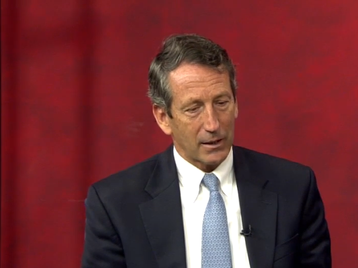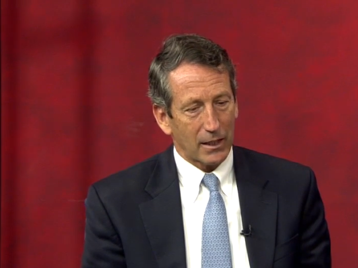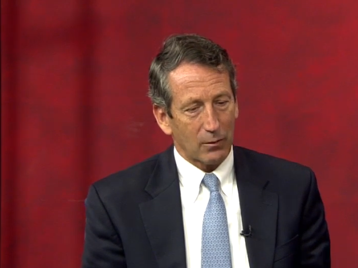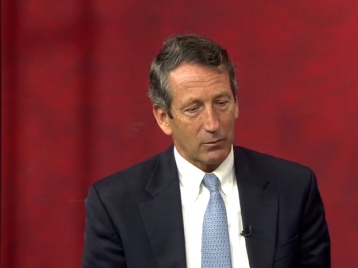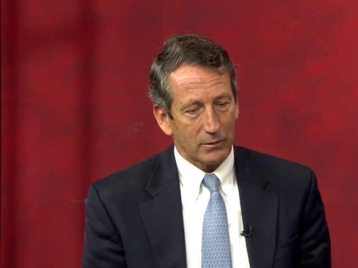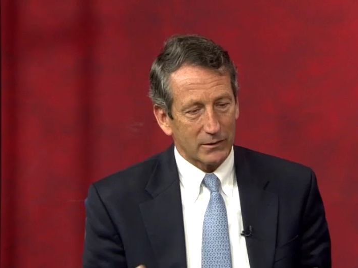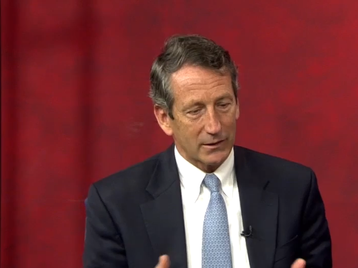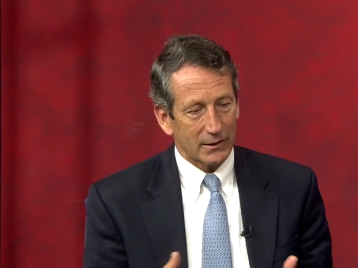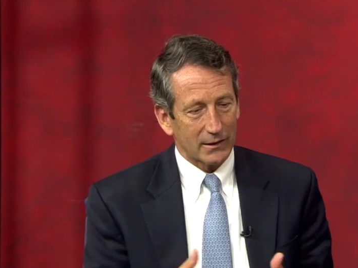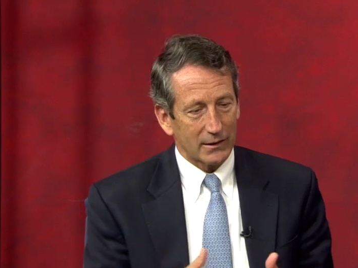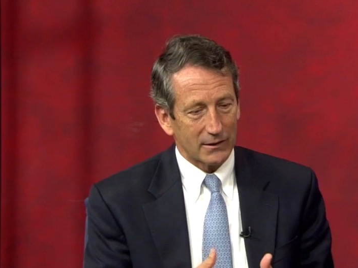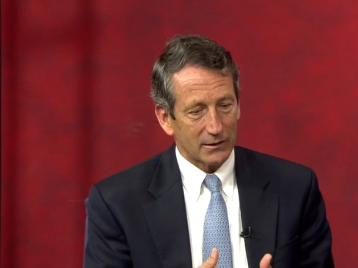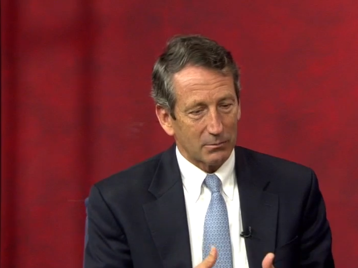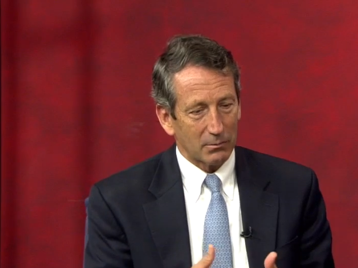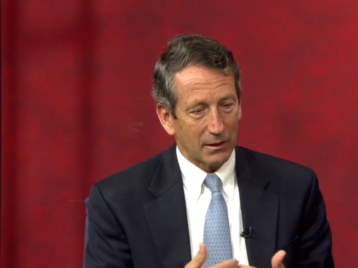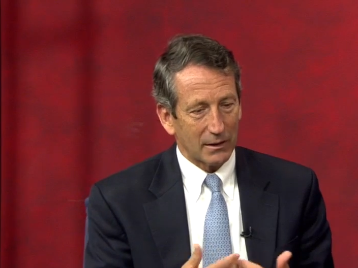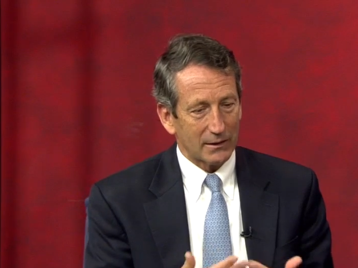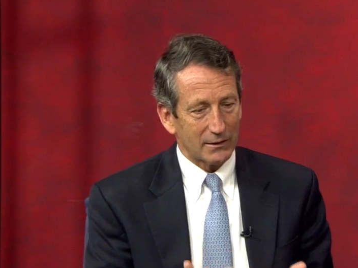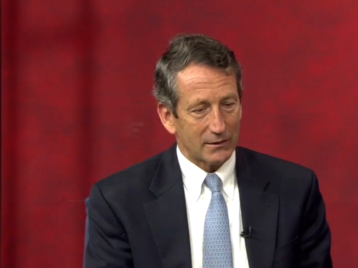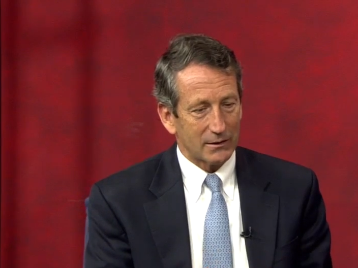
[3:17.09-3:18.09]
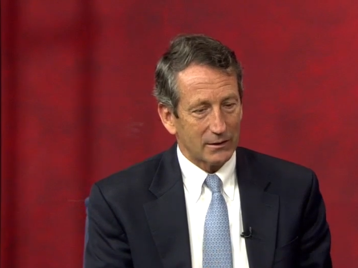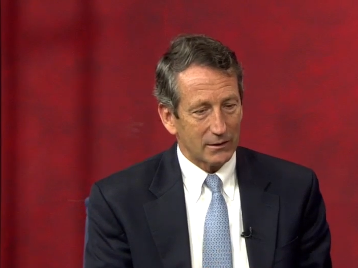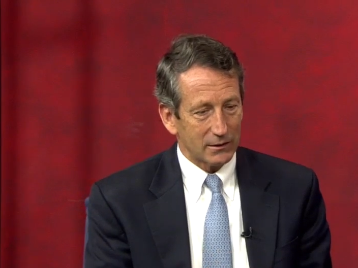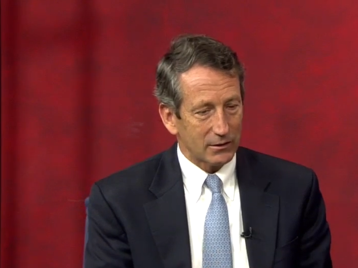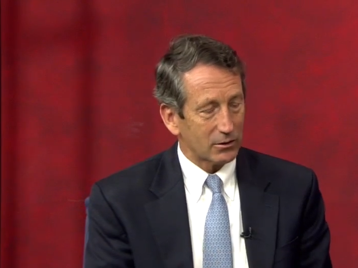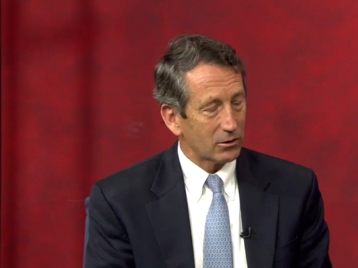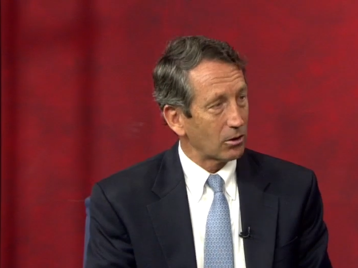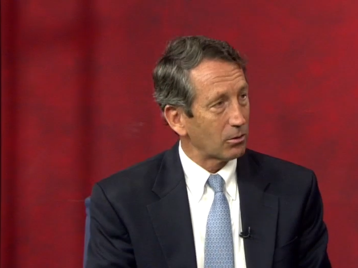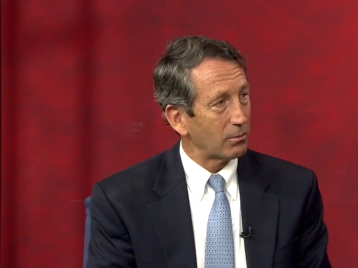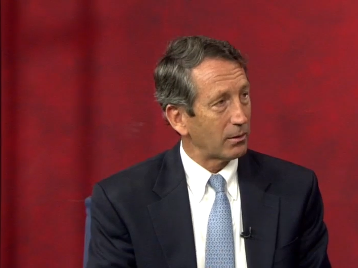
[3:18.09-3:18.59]
I would say it is my intent
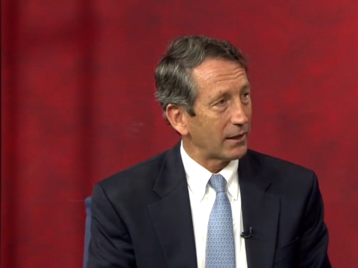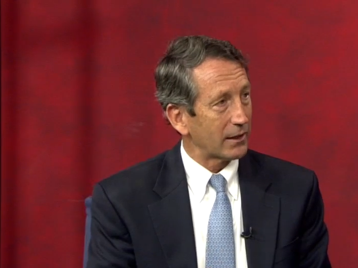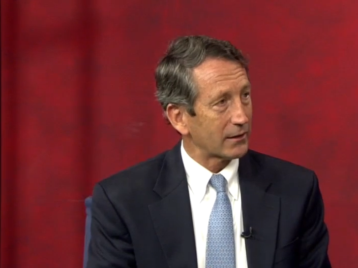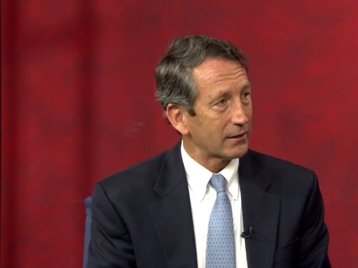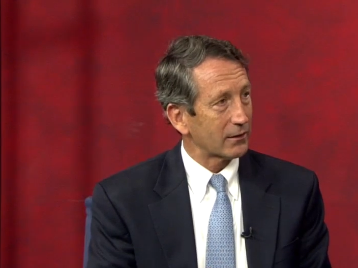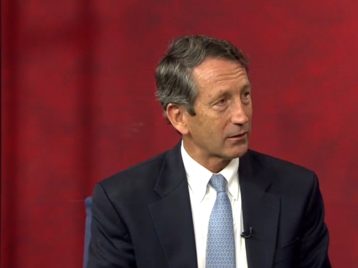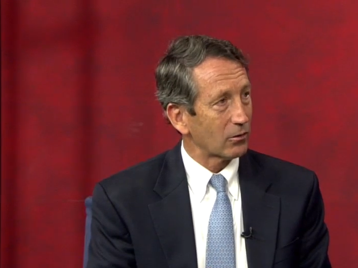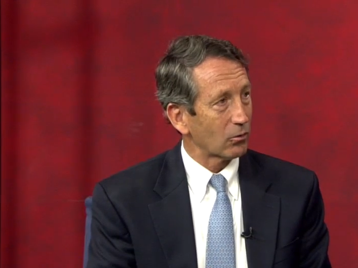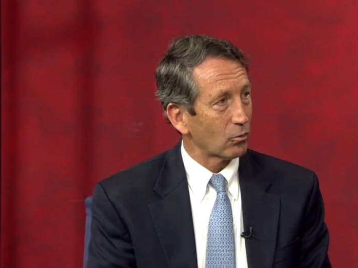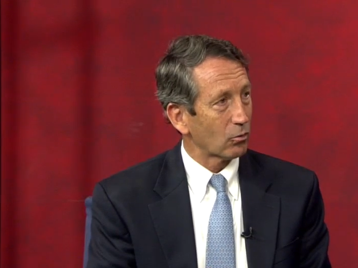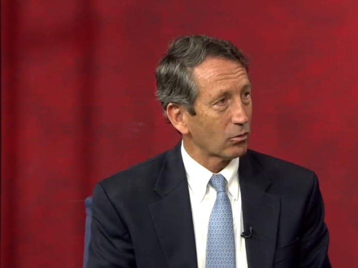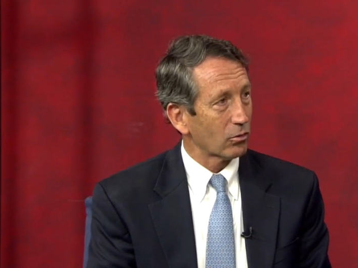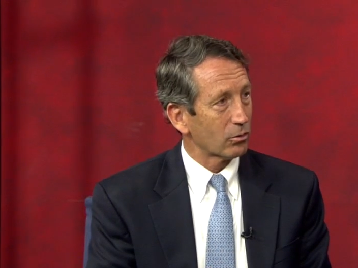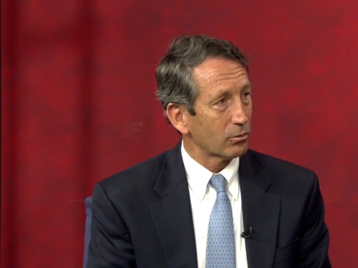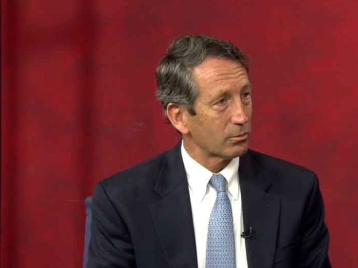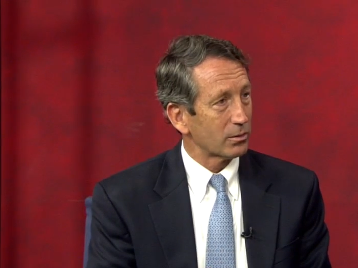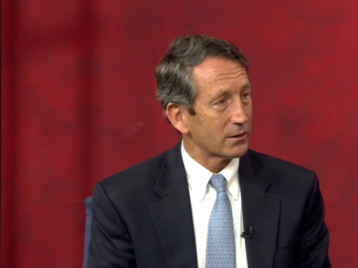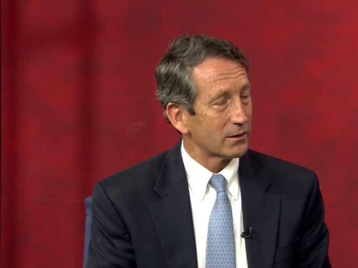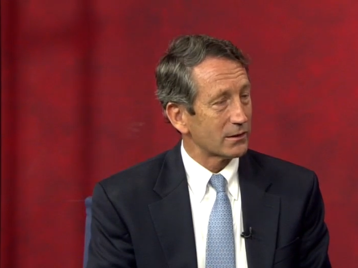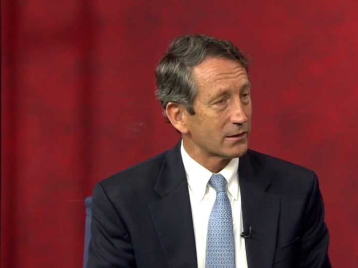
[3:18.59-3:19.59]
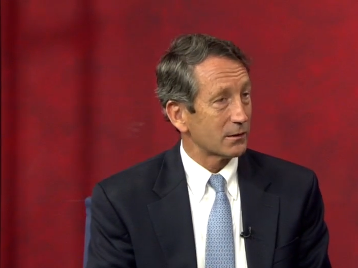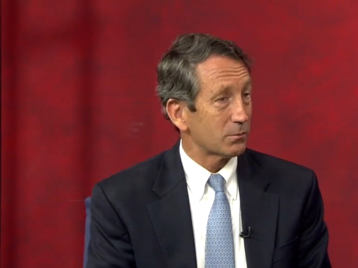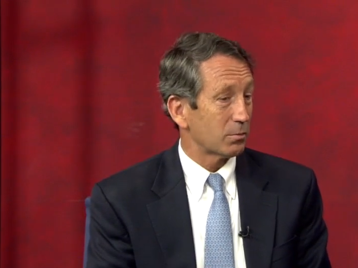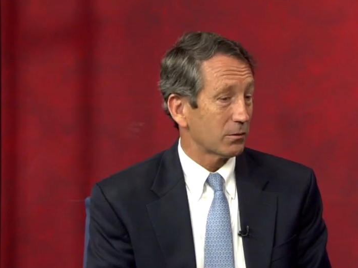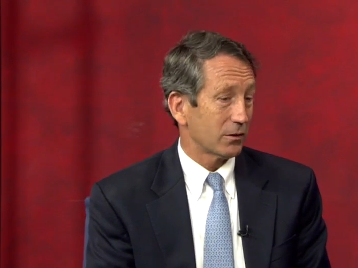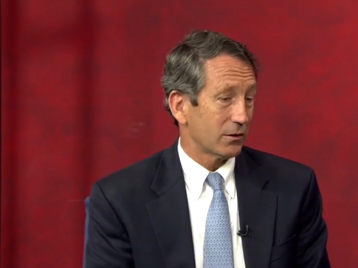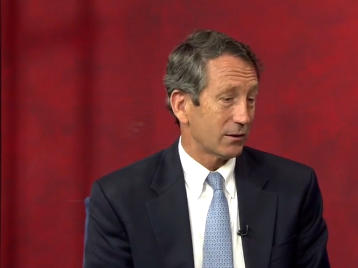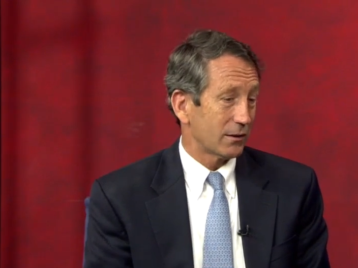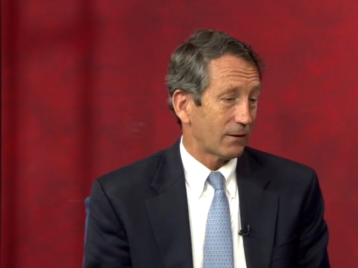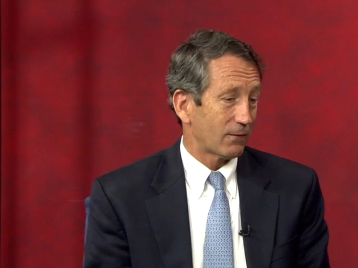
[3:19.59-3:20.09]
to go back into the world of business,
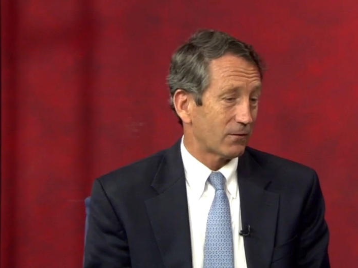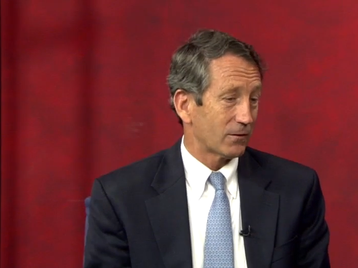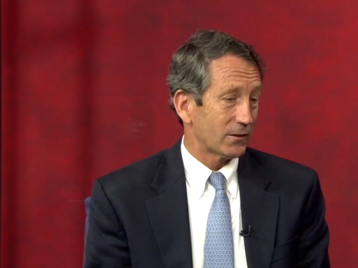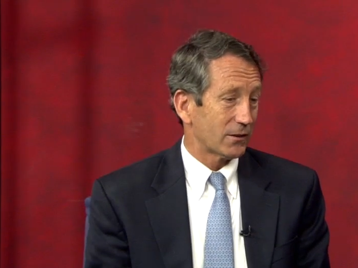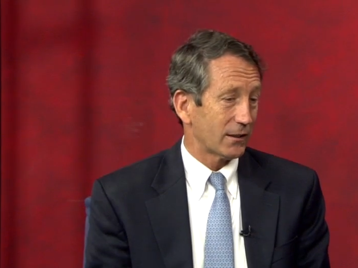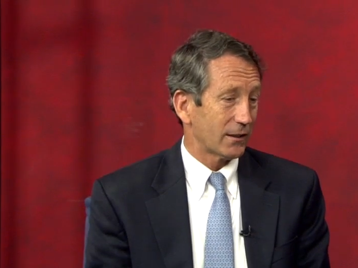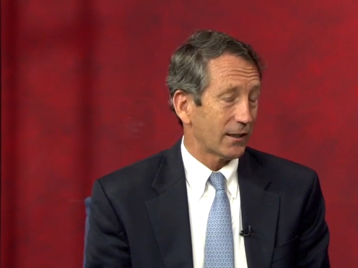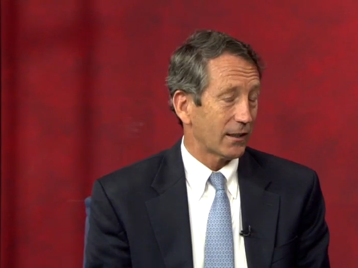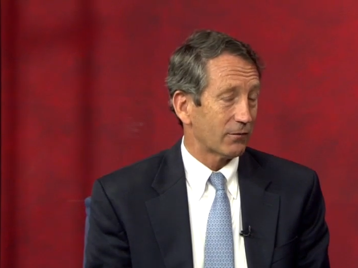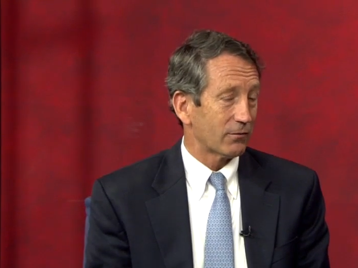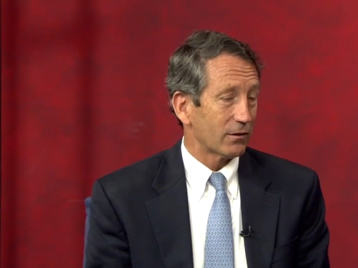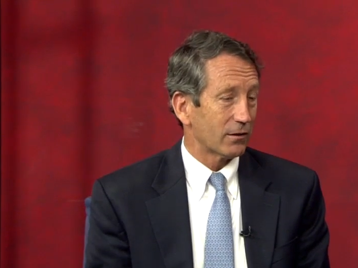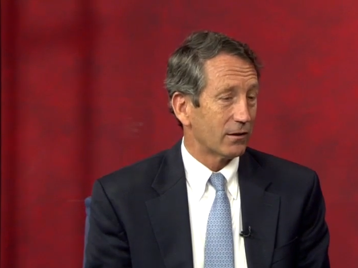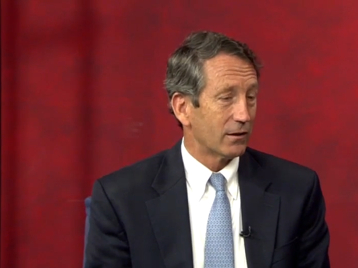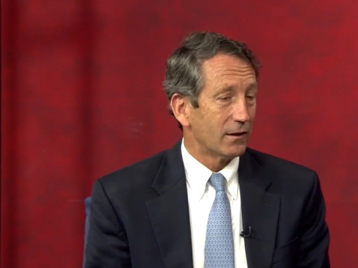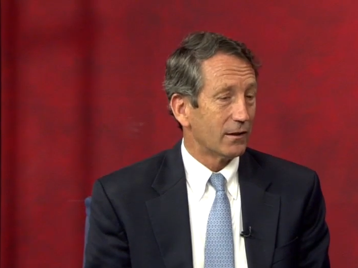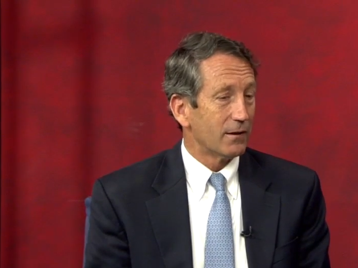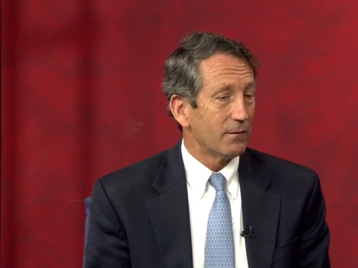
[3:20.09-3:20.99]
but you never say never.